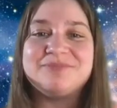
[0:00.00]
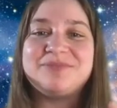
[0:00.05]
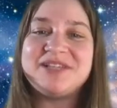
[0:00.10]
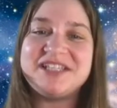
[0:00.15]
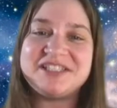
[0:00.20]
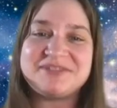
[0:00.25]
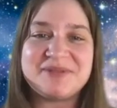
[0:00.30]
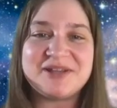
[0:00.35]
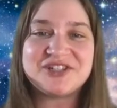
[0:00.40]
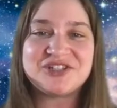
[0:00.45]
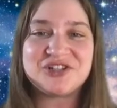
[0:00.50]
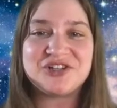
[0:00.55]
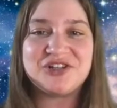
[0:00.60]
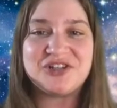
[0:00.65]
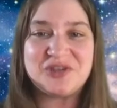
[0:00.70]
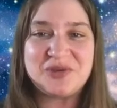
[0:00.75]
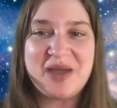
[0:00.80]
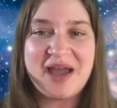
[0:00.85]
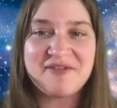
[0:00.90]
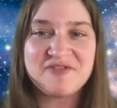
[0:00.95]
please make sure
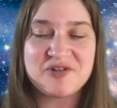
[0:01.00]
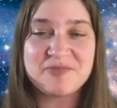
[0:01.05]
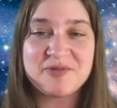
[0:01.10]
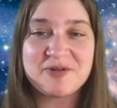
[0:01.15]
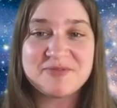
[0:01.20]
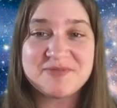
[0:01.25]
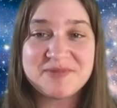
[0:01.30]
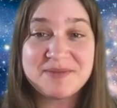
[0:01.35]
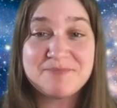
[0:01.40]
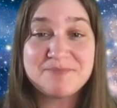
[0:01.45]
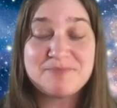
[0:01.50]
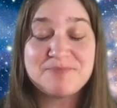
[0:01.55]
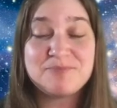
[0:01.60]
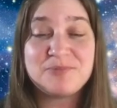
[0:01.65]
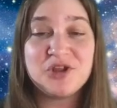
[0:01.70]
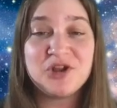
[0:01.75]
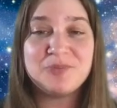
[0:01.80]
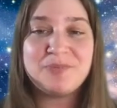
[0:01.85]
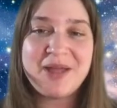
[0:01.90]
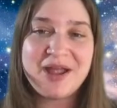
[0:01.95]
you have
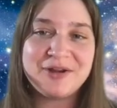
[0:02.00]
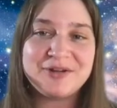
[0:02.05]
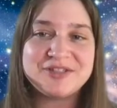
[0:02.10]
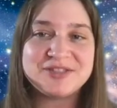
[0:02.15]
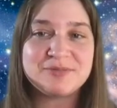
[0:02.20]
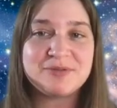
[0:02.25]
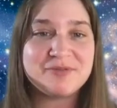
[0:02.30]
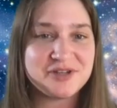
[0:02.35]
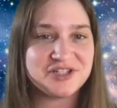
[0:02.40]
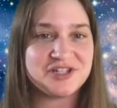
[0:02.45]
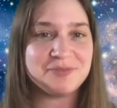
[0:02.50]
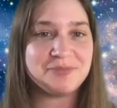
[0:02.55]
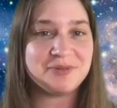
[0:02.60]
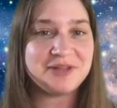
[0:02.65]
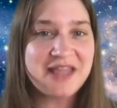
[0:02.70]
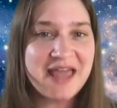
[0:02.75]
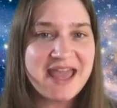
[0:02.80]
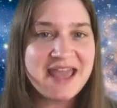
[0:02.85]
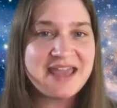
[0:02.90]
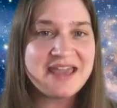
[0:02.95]
your parents' permission to
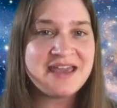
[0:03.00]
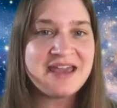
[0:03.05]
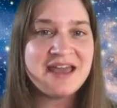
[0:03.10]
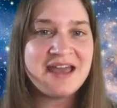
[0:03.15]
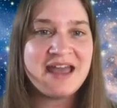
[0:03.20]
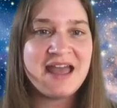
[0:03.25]
play.